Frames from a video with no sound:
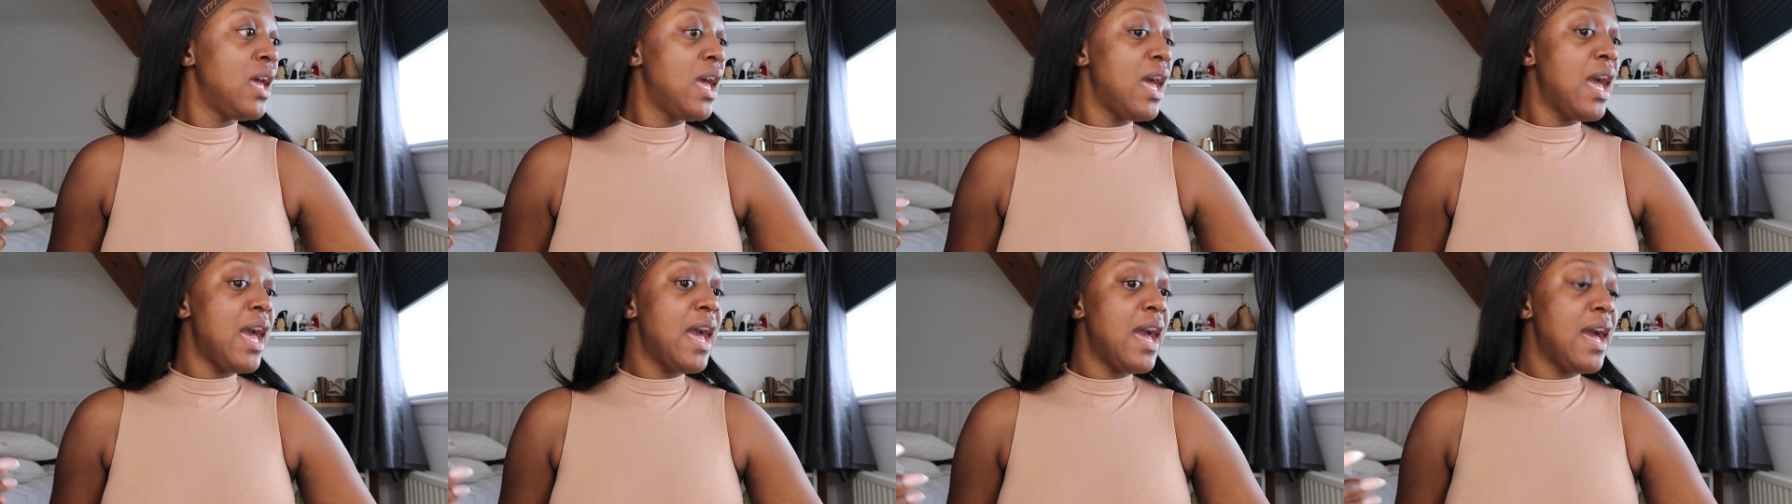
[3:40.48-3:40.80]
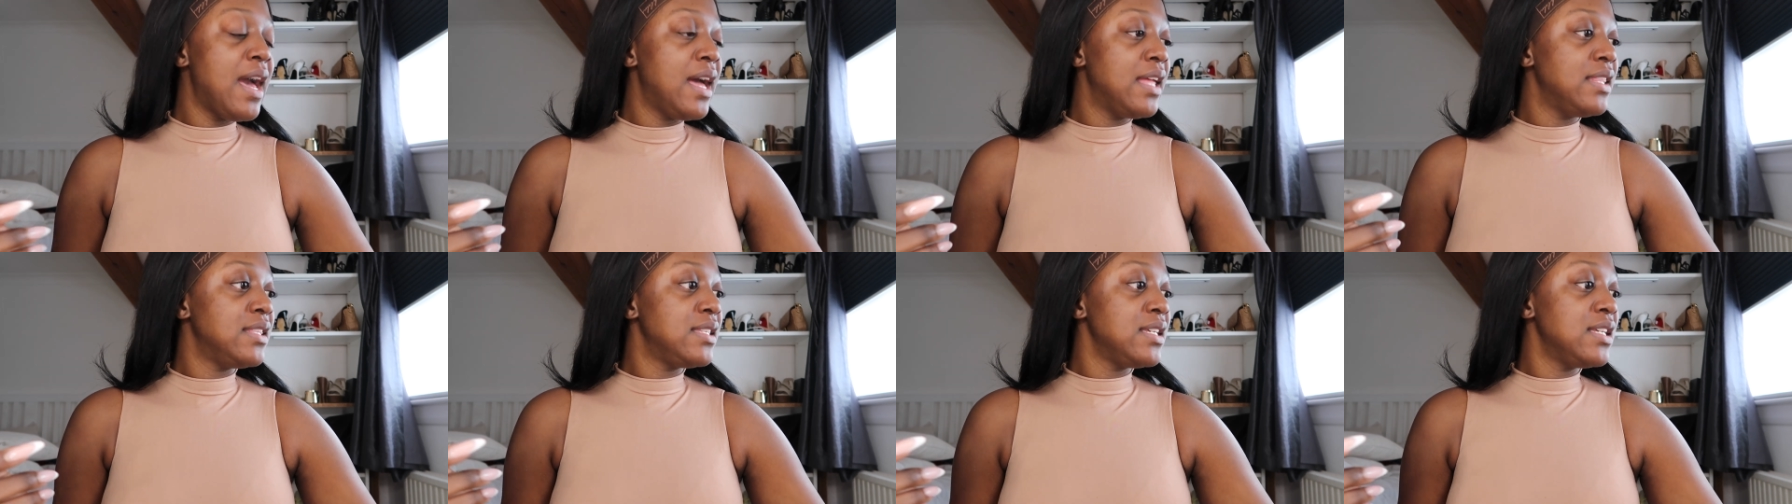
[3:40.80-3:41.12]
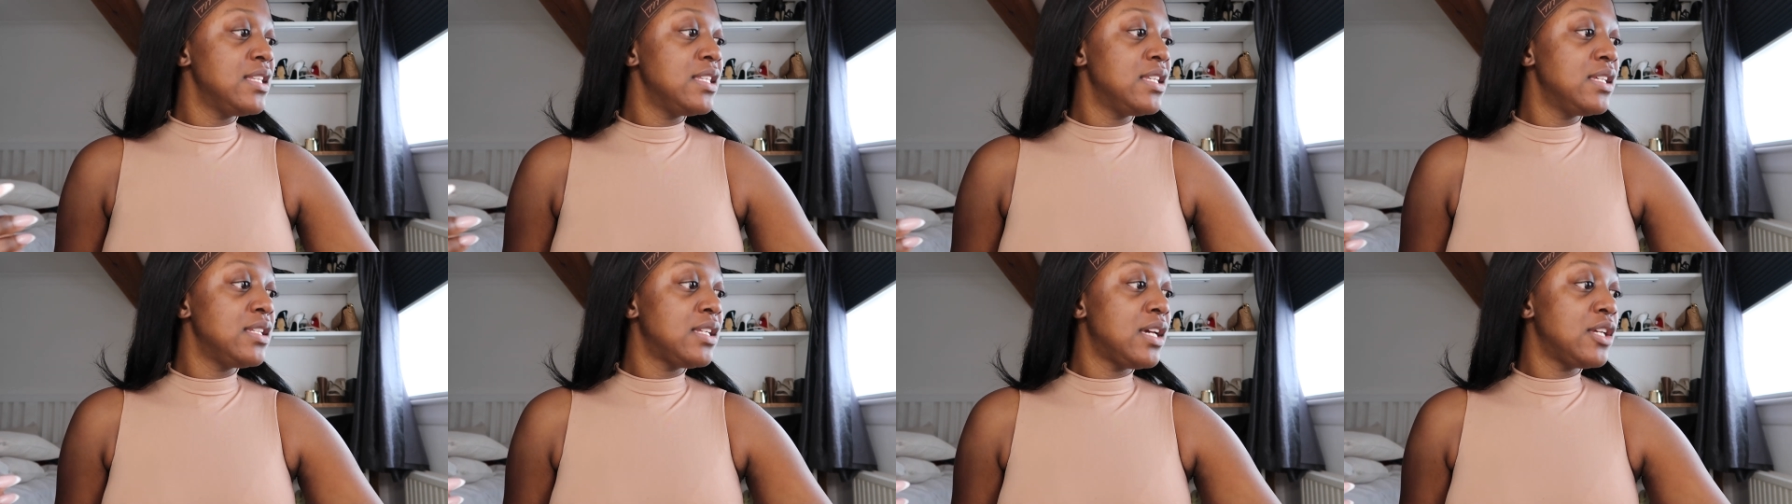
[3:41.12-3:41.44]
and
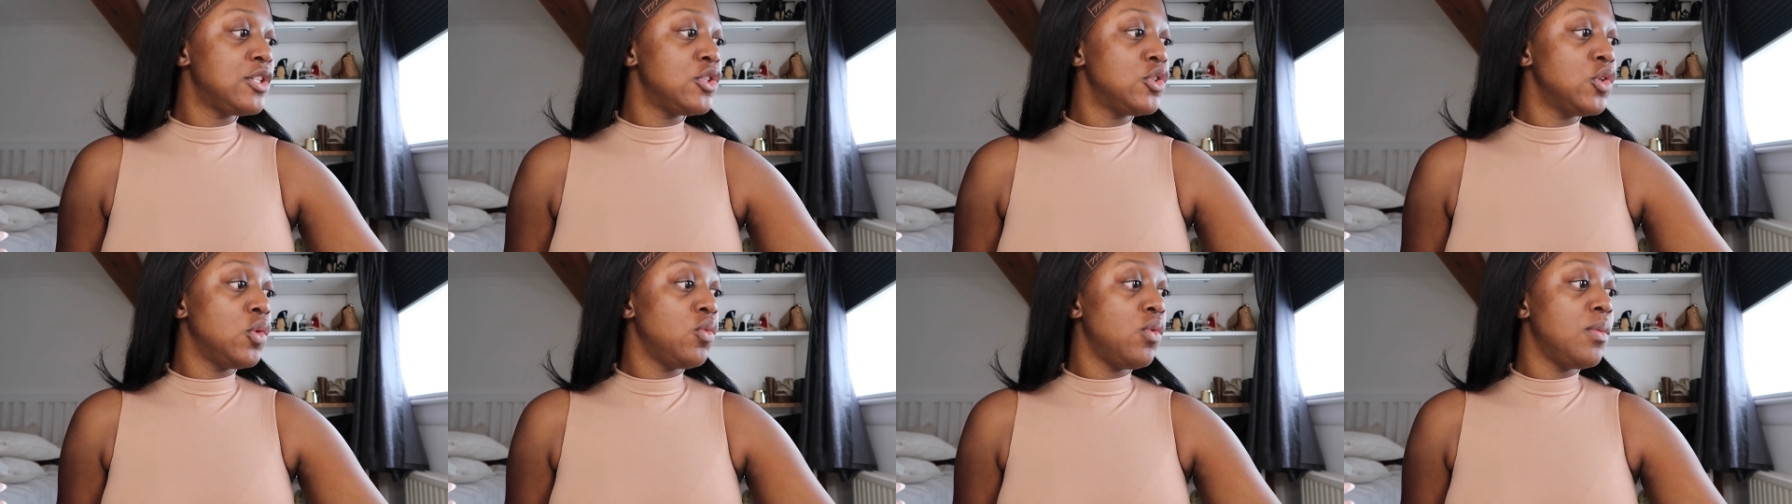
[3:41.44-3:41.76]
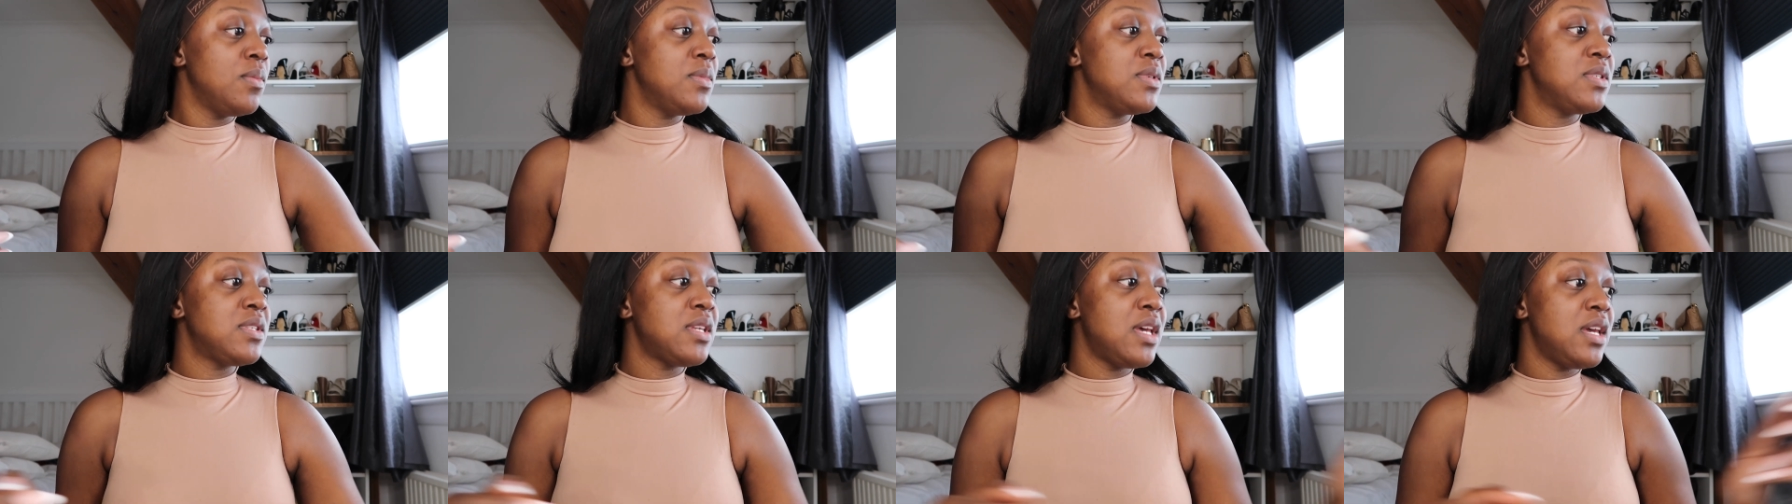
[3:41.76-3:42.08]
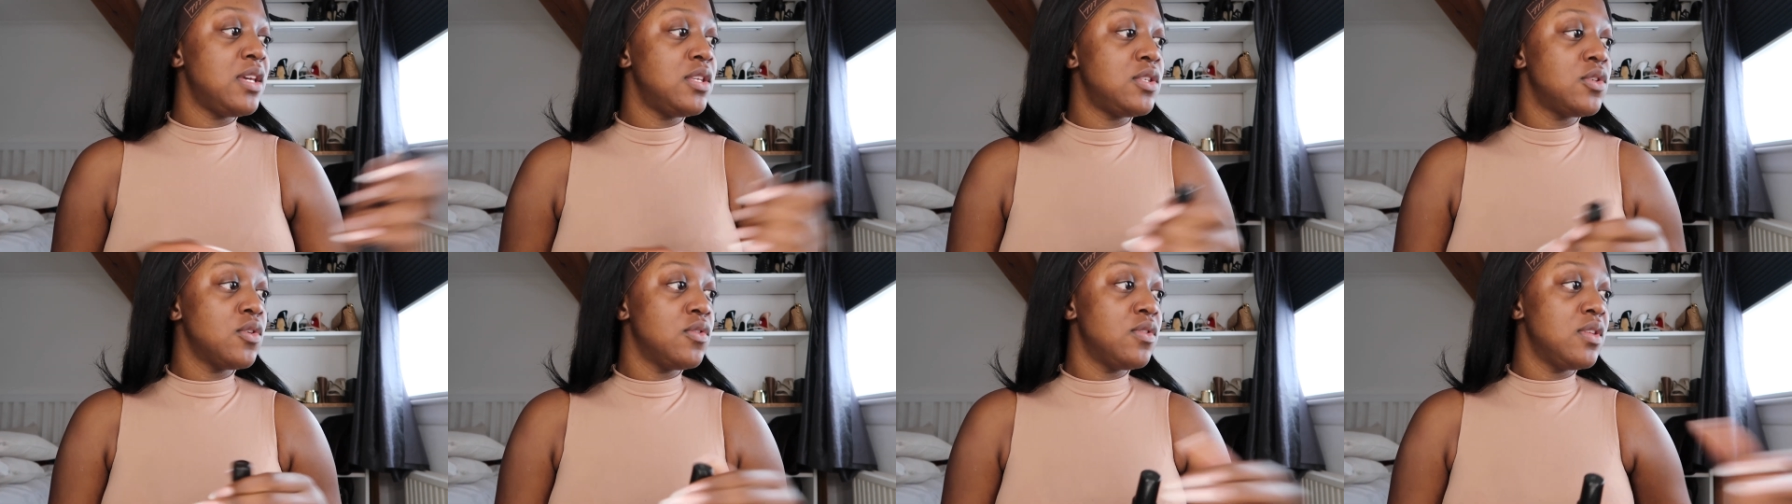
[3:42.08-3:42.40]
international women's day
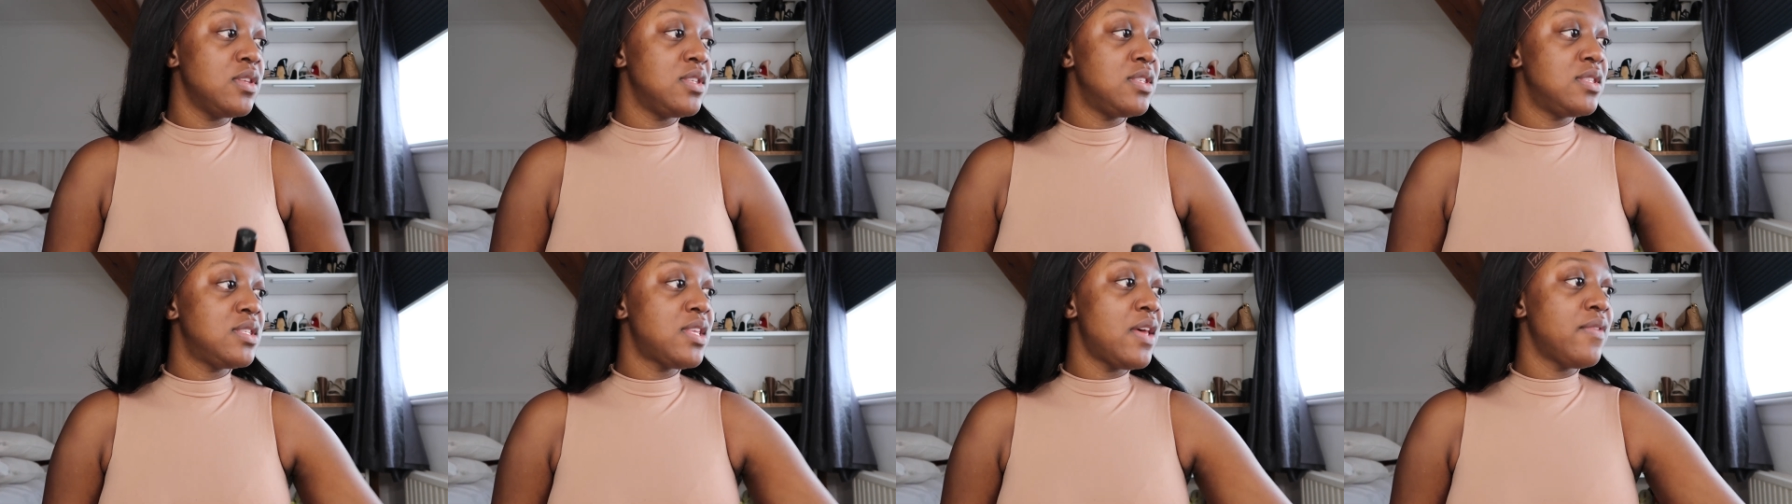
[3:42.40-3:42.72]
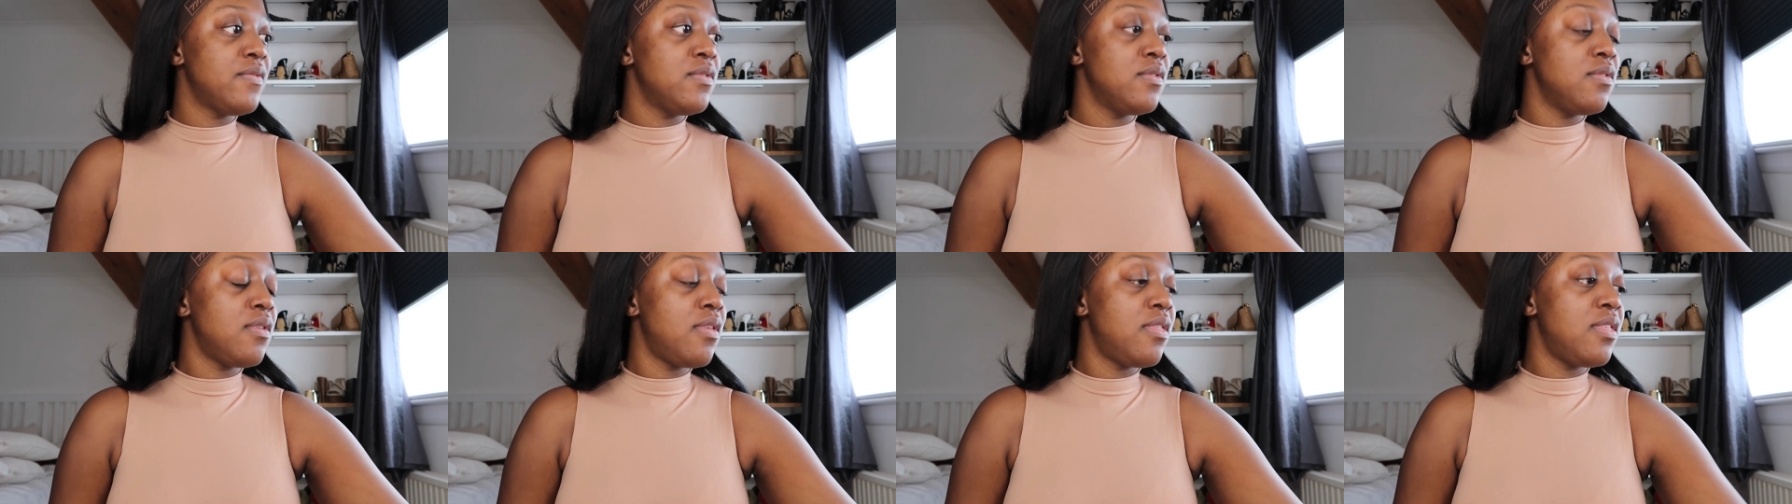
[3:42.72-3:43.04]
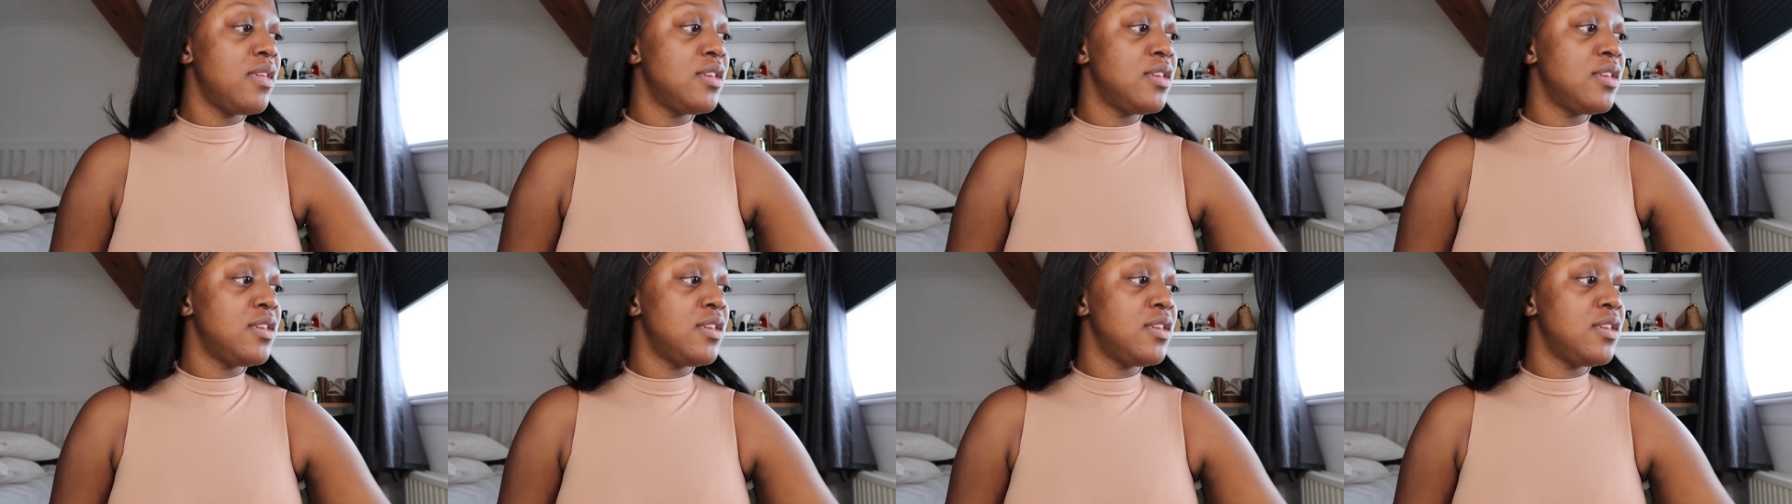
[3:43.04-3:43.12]
is on the 7th